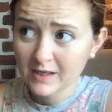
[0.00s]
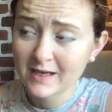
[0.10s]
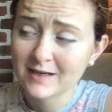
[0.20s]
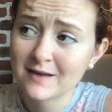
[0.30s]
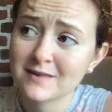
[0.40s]

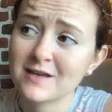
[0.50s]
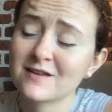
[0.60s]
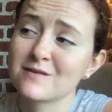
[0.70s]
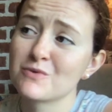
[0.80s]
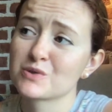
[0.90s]
And I
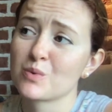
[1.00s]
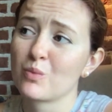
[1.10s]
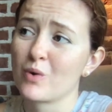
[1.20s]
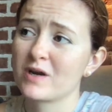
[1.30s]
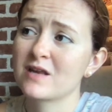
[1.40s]
think the most
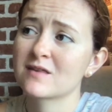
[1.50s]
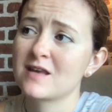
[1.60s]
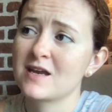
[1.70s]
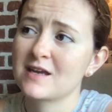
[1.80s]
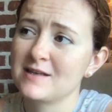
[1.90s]
rewarding
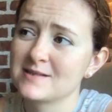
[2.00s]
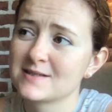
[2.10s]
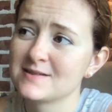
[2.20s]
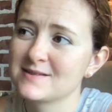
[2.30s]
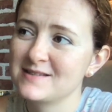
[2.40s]
thing
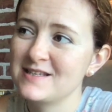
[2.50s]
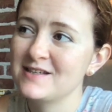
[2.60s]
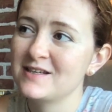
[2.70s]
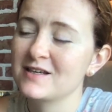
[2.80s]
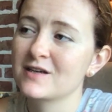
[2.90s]
is
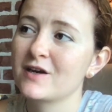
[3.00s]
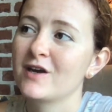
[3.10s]
seeing